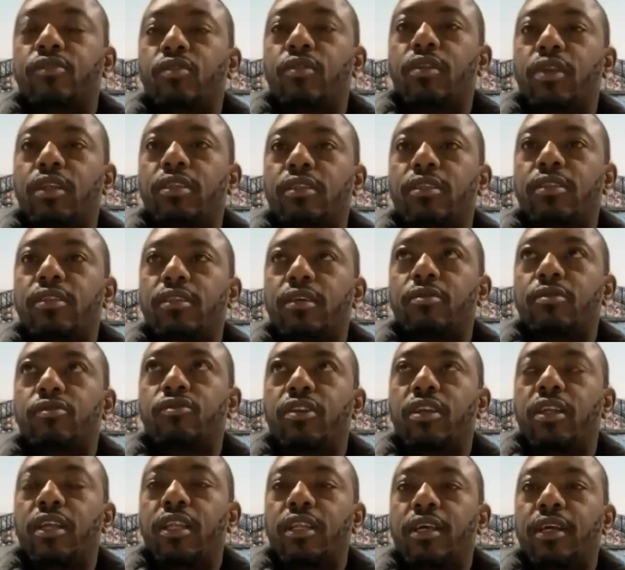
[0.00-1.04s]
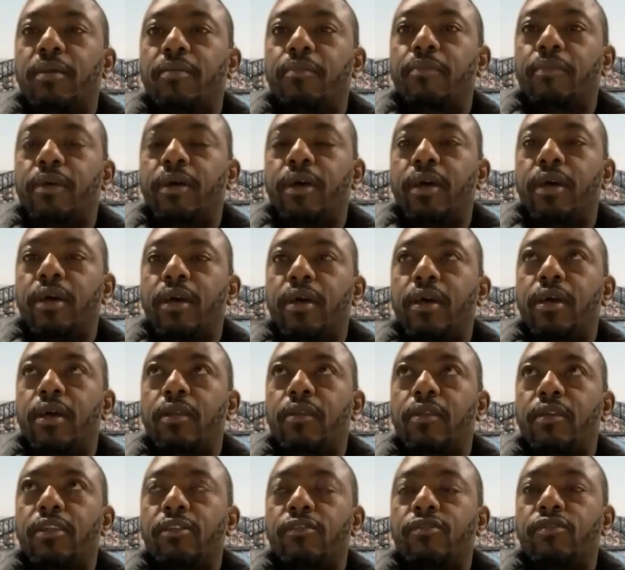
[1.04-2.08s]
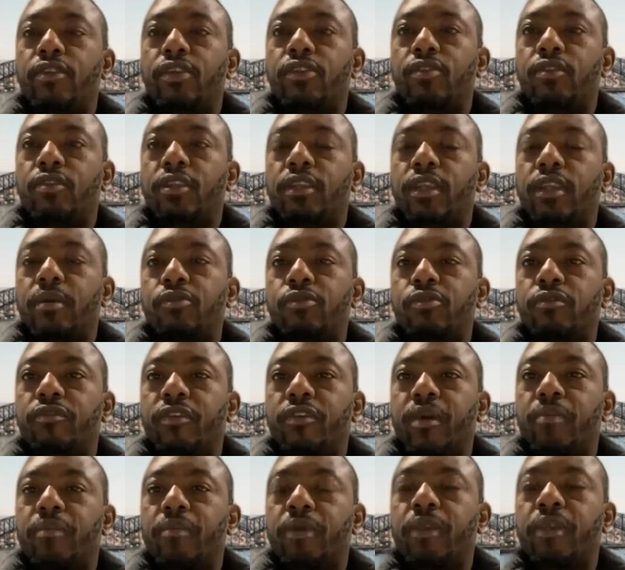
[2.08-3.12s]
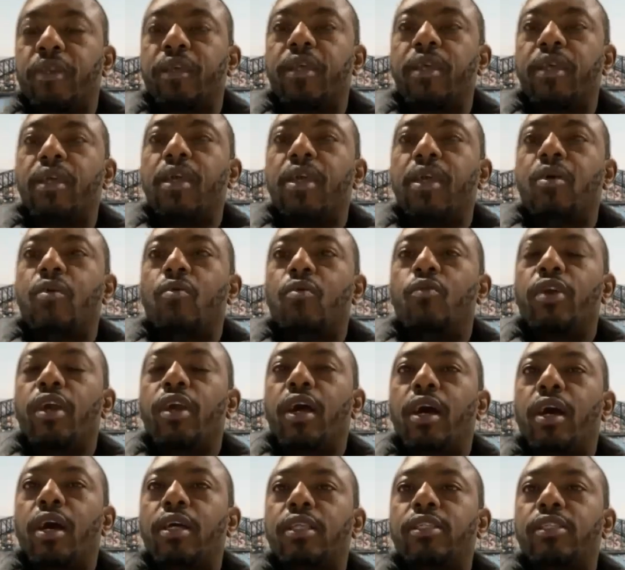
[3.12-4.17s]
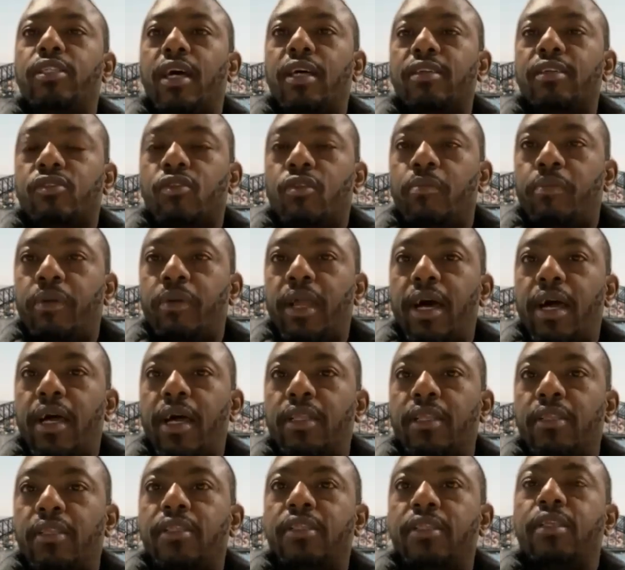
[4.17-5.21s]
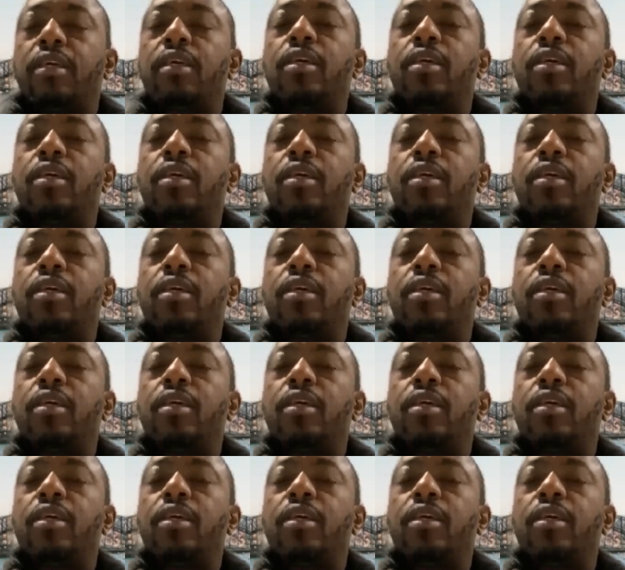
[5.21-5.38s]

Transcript: So that is Australian uh, registration in terms of company. We are tax compliant.